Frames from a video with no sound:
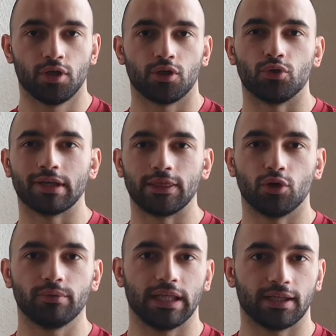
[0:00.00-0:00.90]
You can
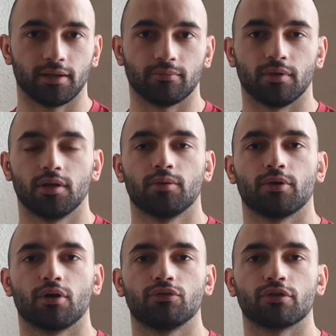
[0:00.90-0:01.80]
dominate him
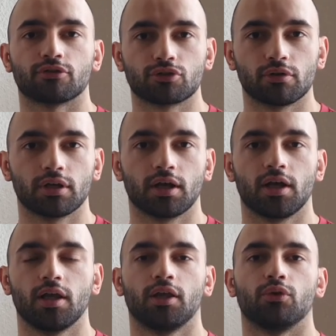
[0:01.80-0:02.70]
because you're stronger,
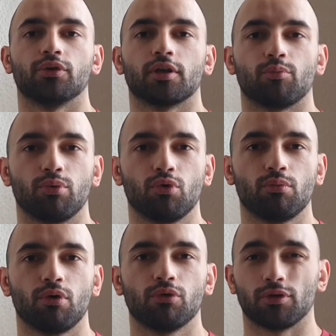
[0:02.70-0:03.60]
you can pull
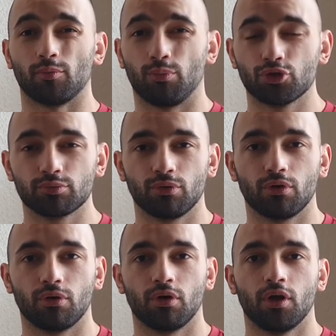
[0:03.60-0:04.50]
more, you can push
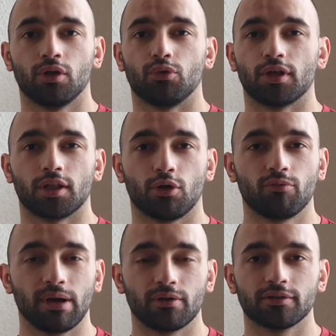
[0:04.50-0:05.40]
more, you can
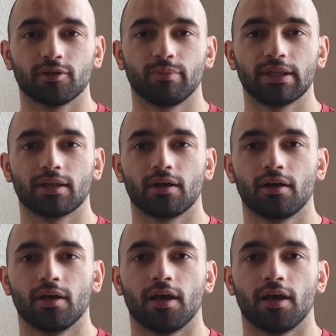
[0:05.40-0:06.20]
overbalance him better,